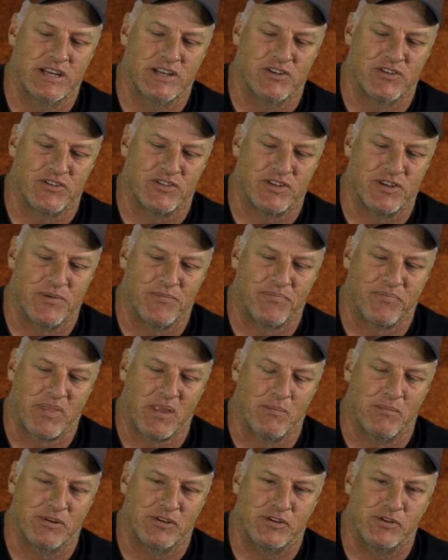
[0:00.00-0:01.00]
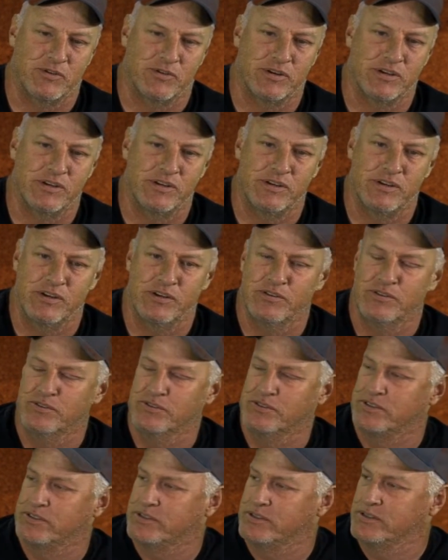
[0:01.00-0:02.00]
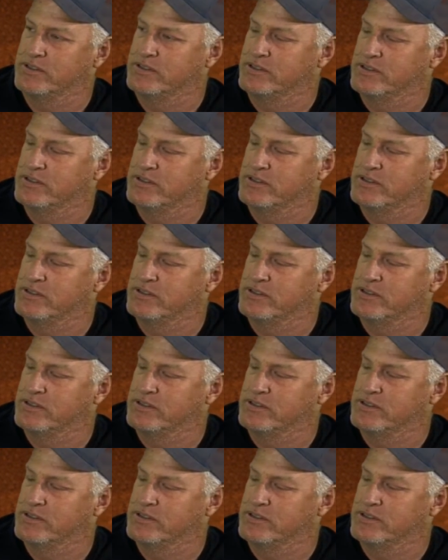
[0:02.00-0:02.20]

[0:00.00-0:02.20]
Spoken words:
is, but you couldn't use